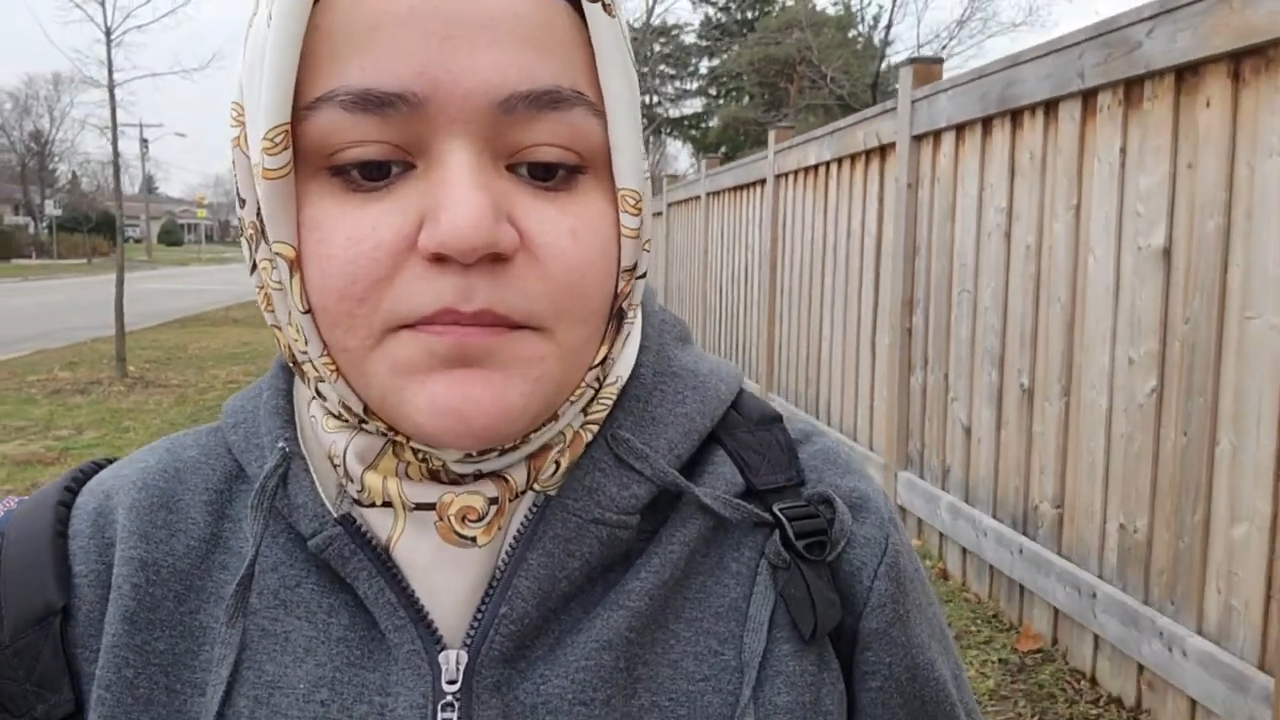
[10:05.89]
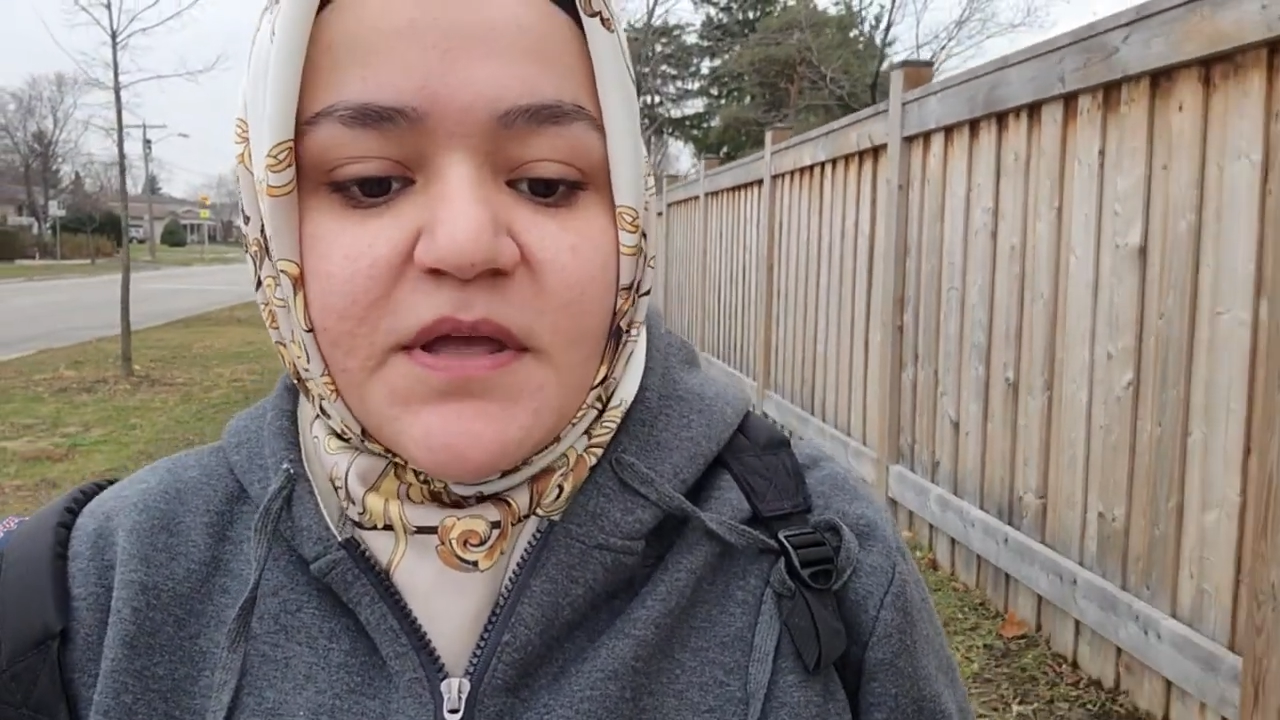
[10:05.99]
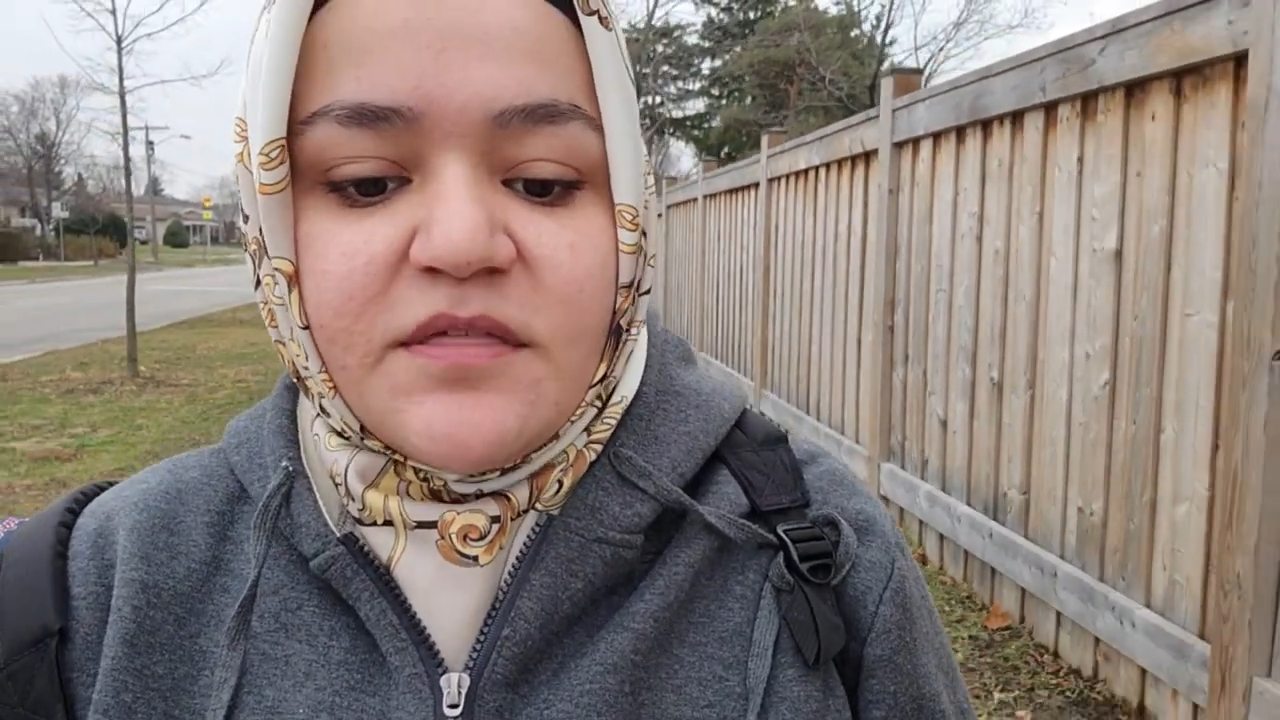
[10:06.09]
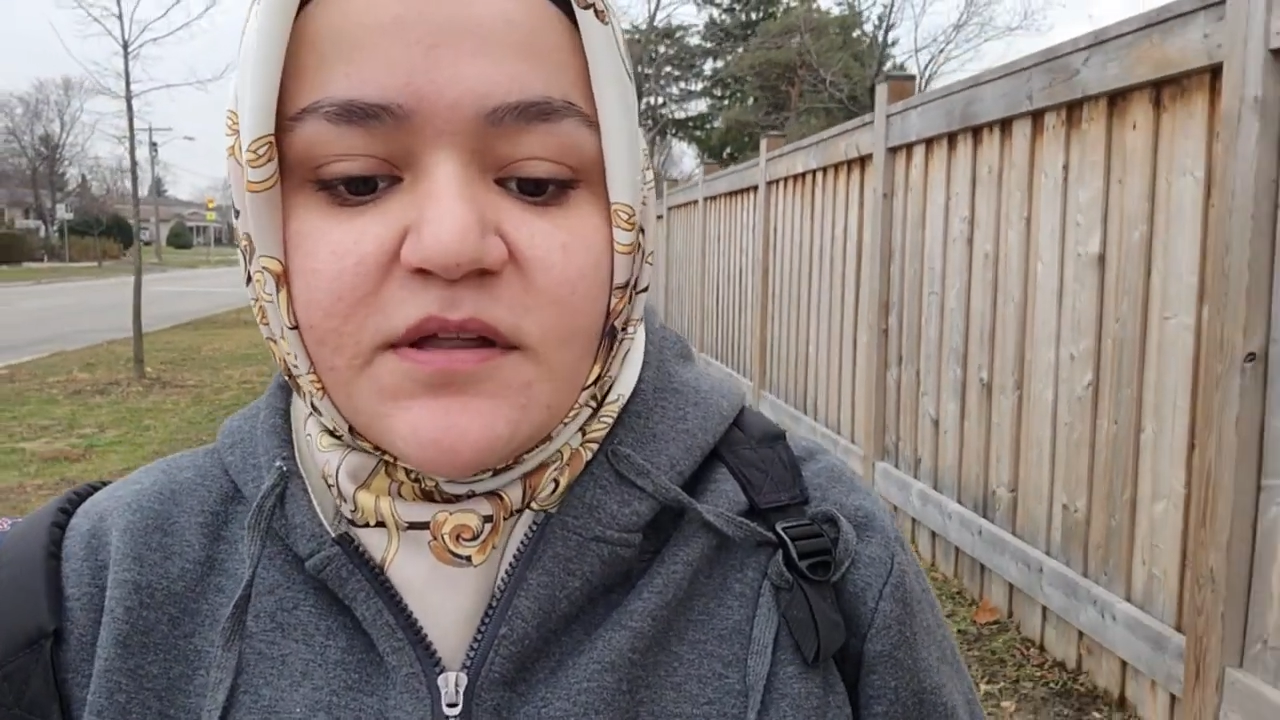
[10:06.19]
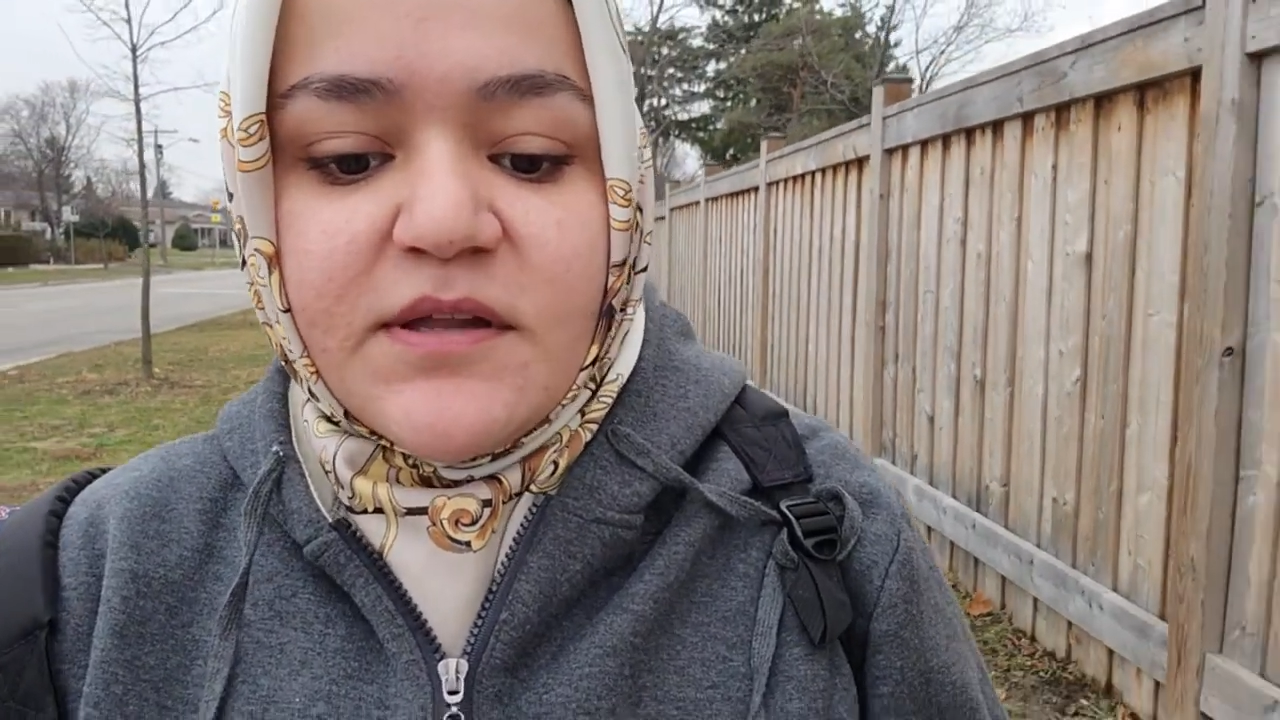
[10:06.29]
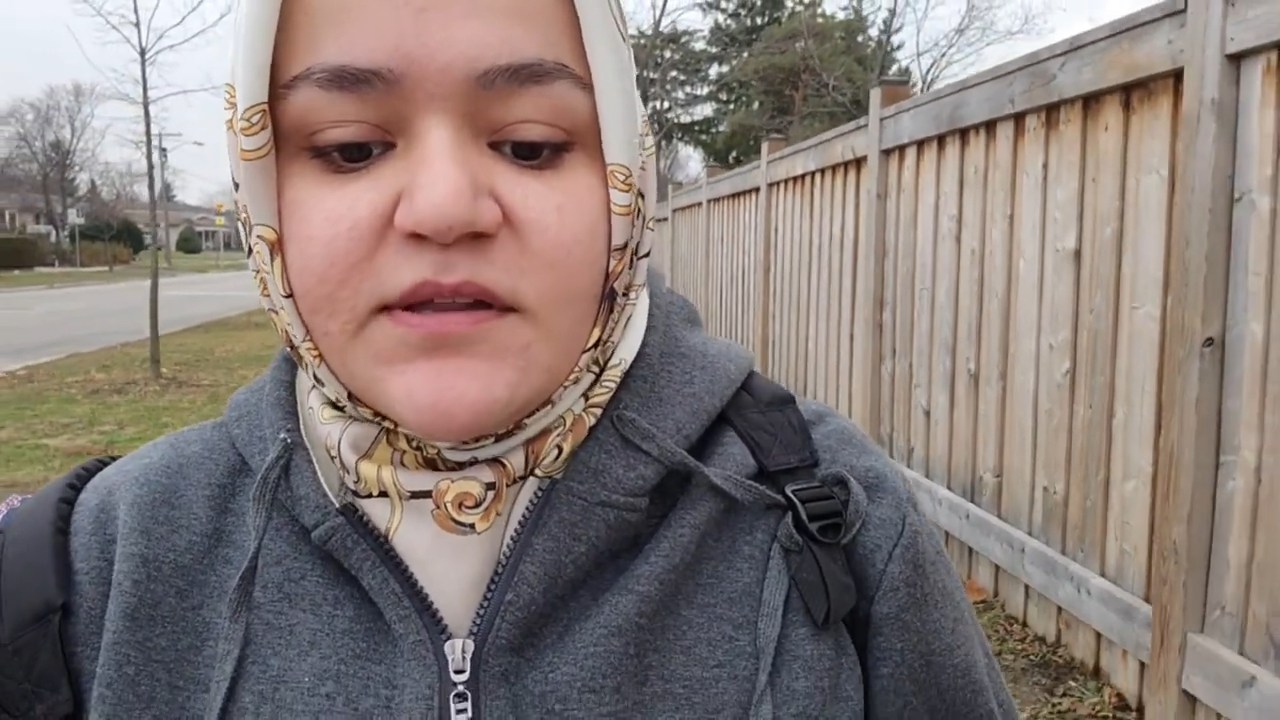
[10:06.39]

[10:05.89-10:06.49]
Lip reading: basically,